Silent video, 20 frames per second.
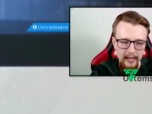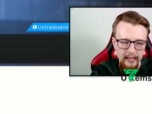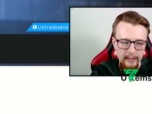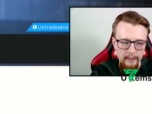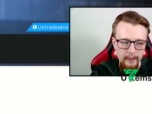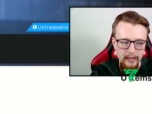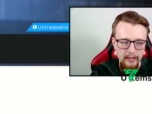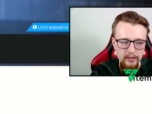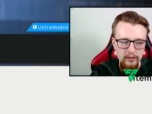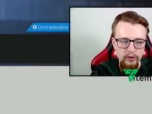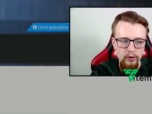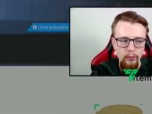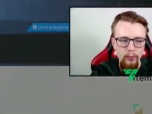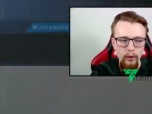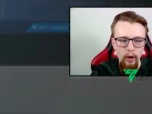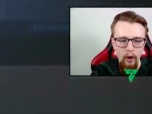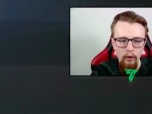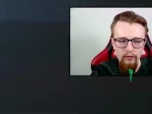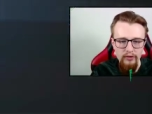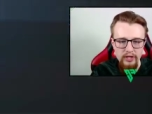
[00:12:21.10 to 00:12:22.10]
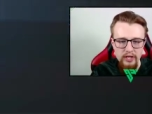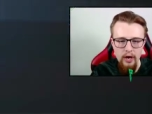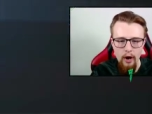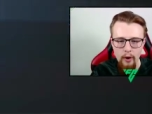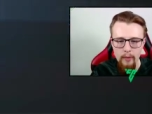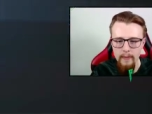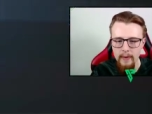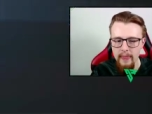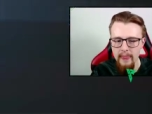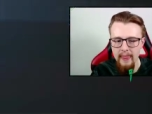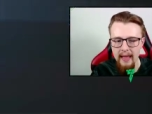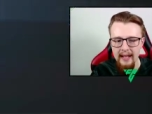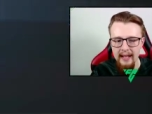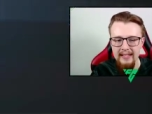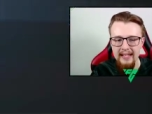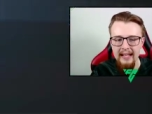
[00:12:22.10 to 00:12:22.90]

better? So we'll obviously open that